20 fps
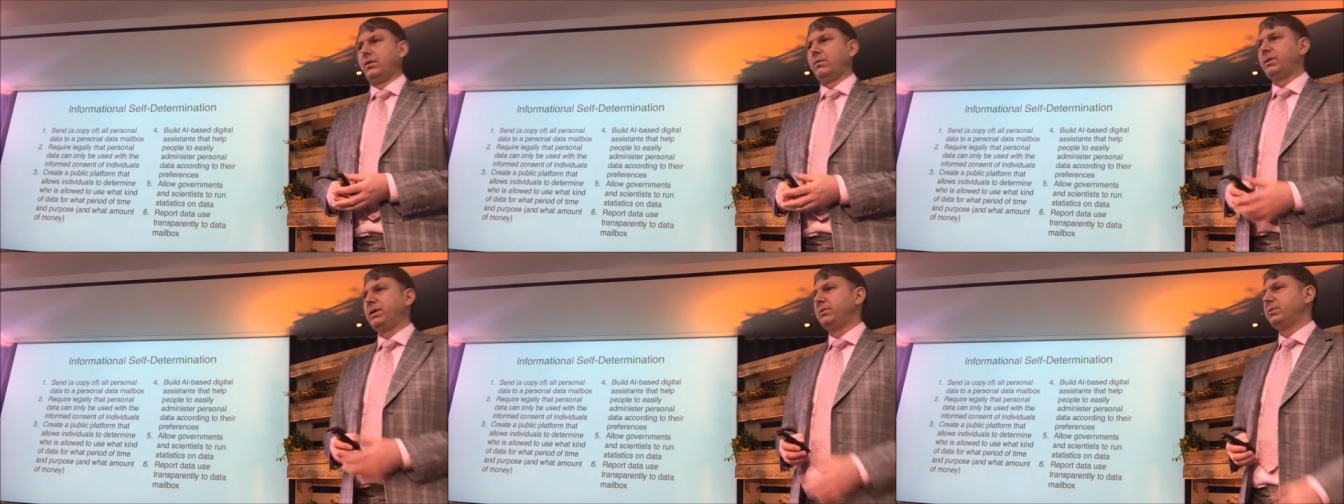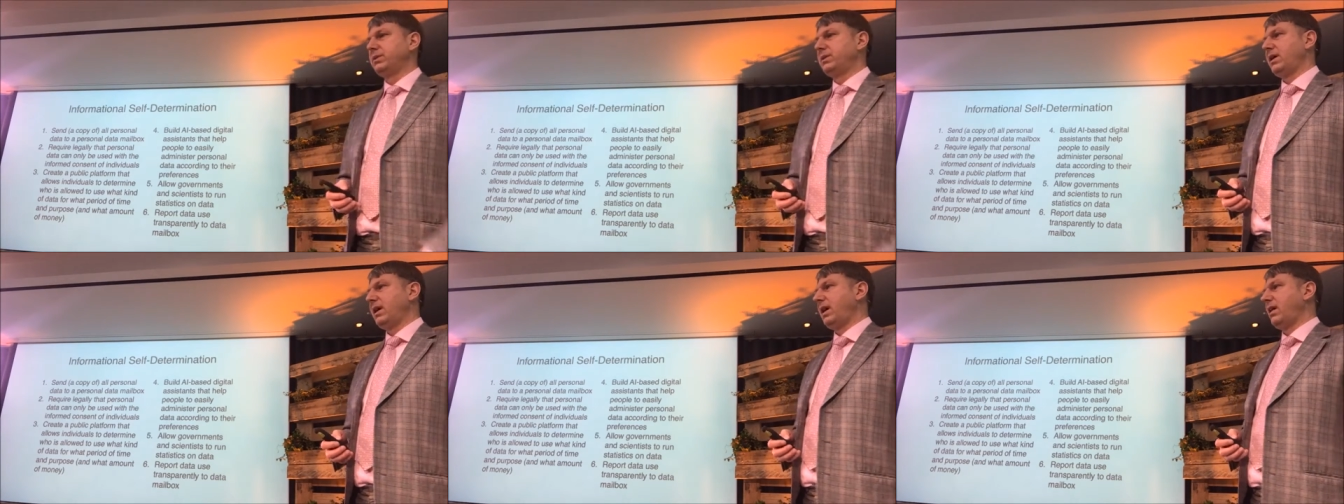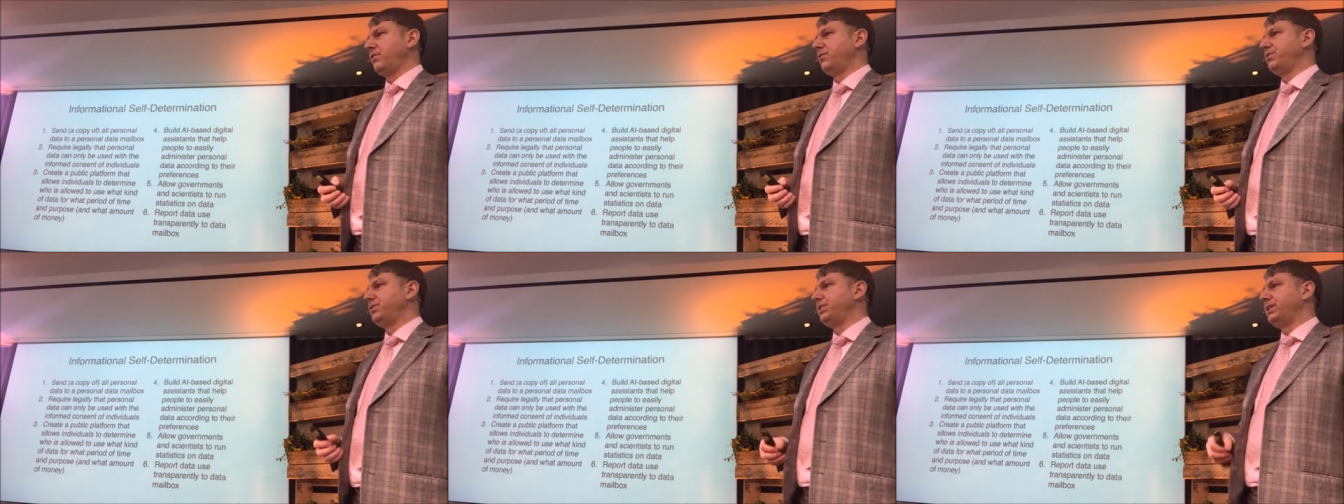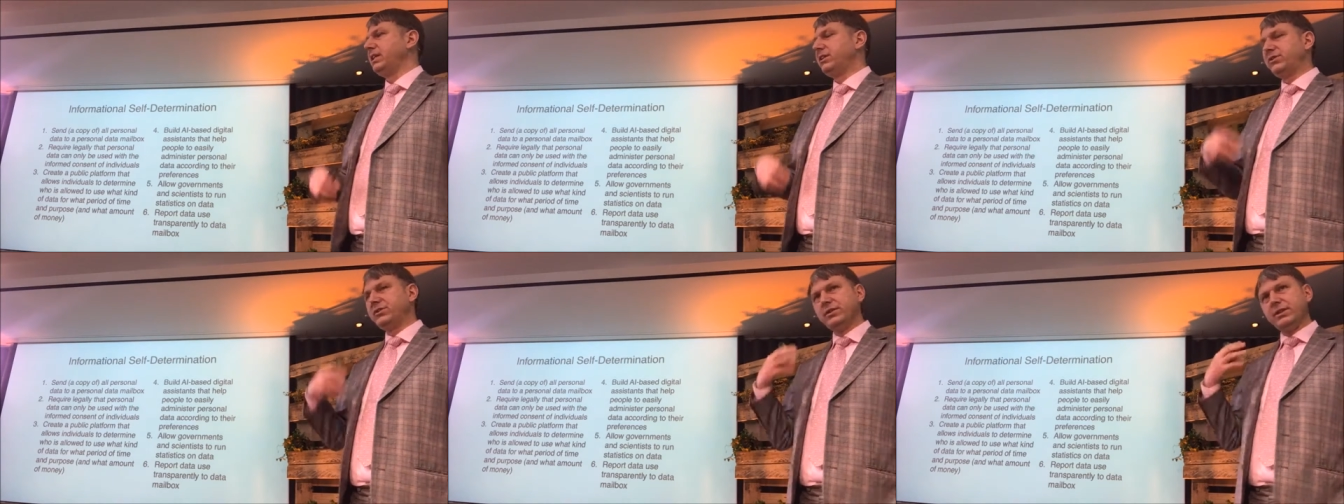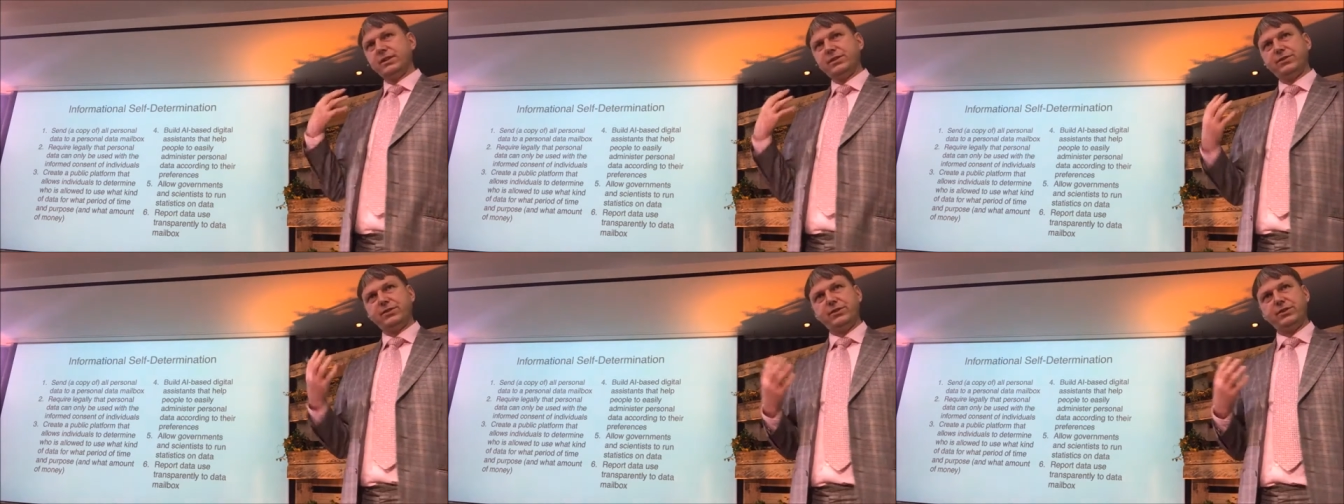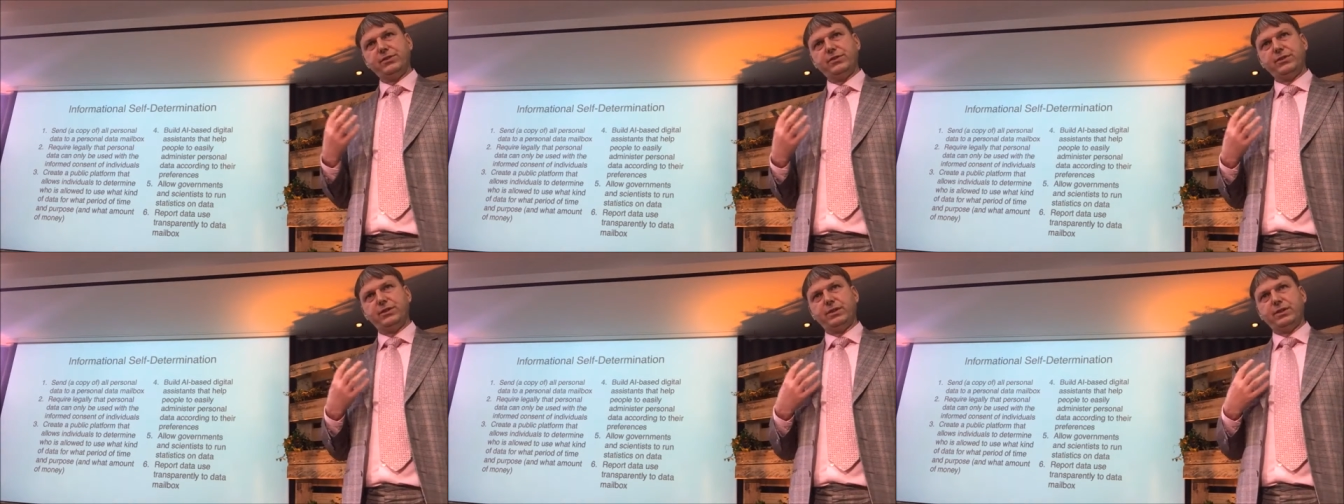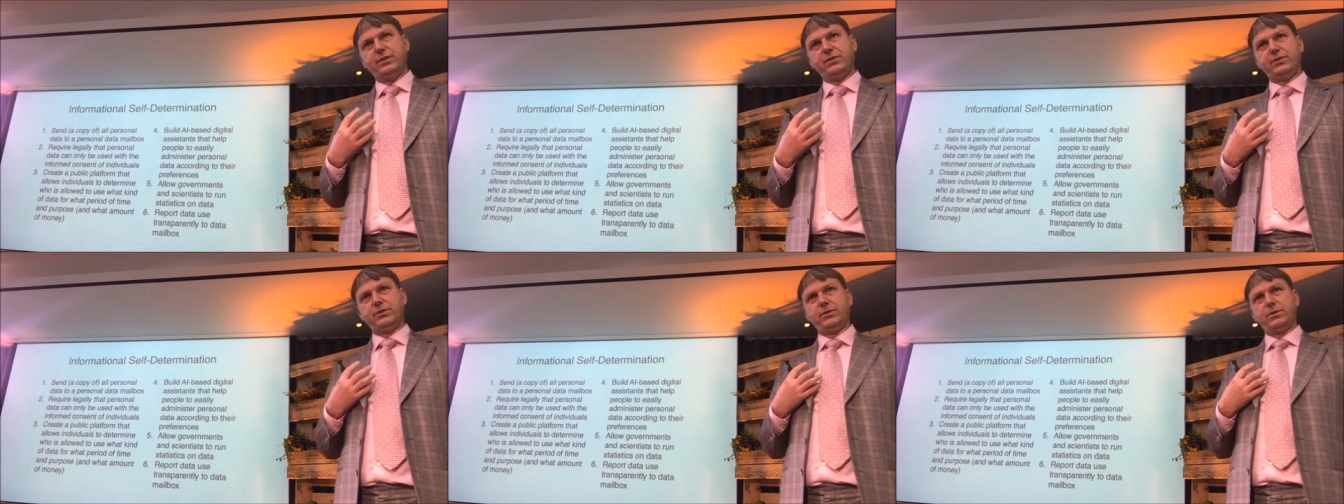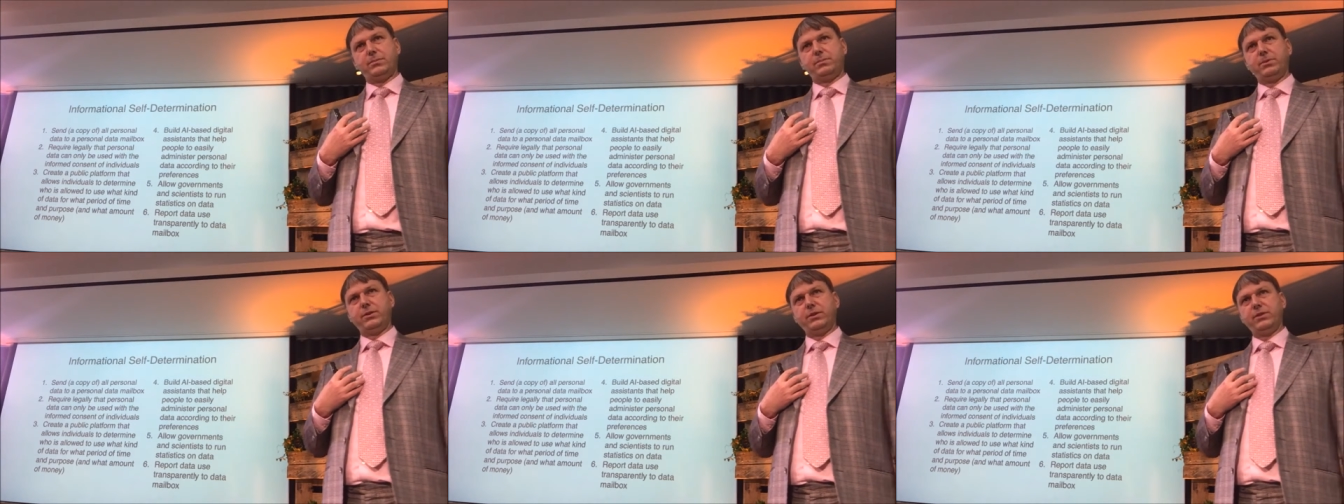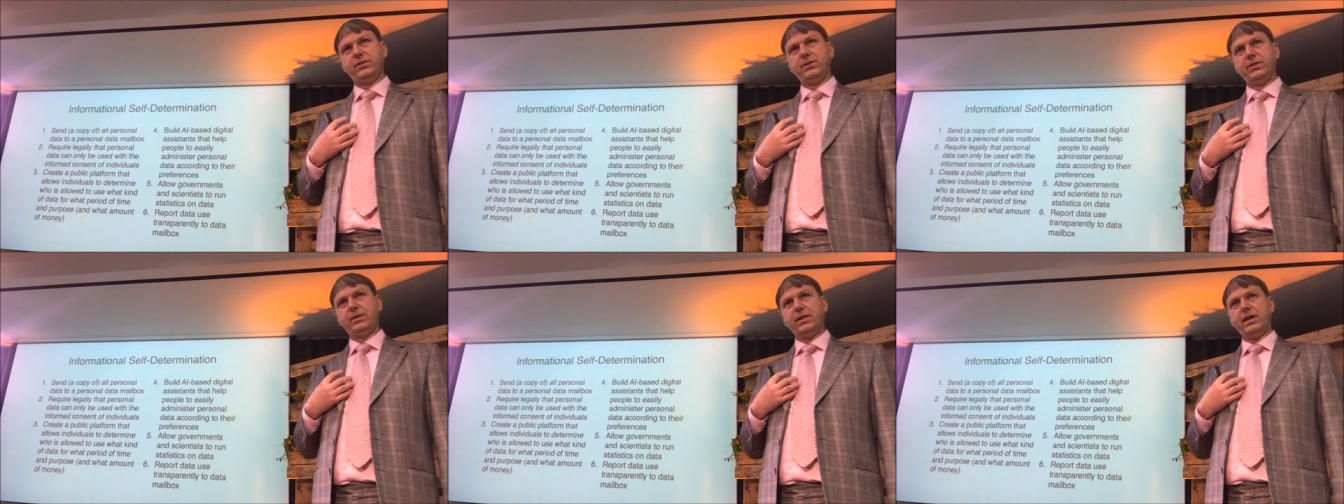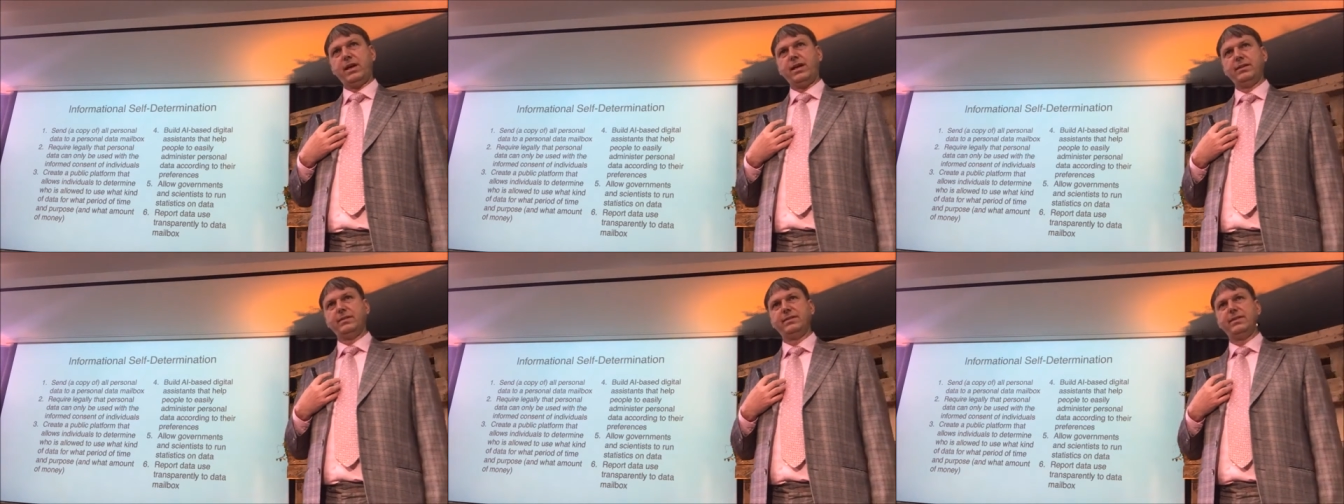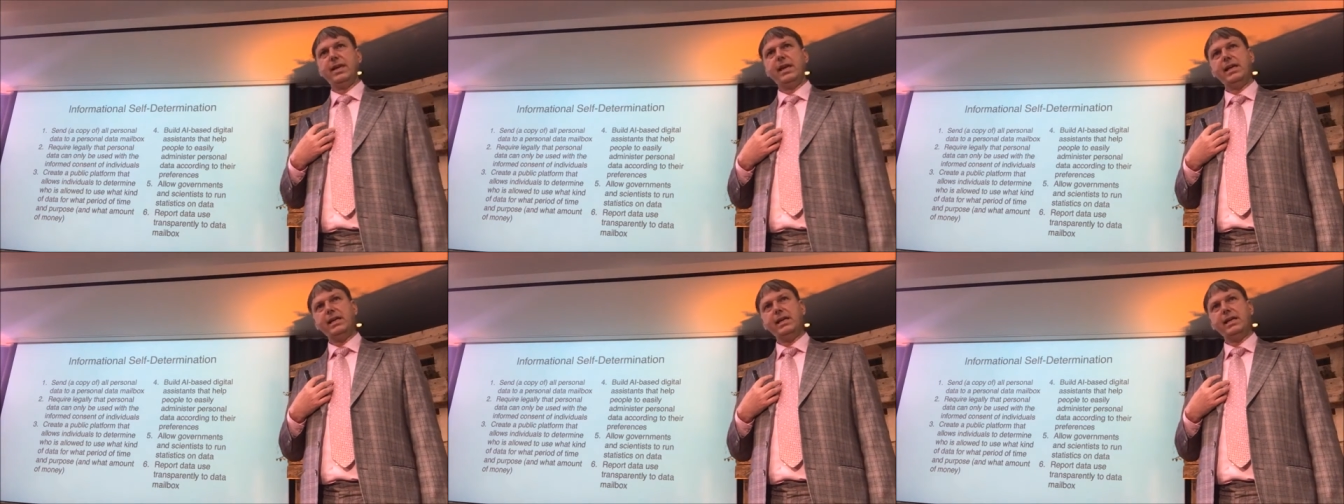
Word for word: We would have digital assistants or personalized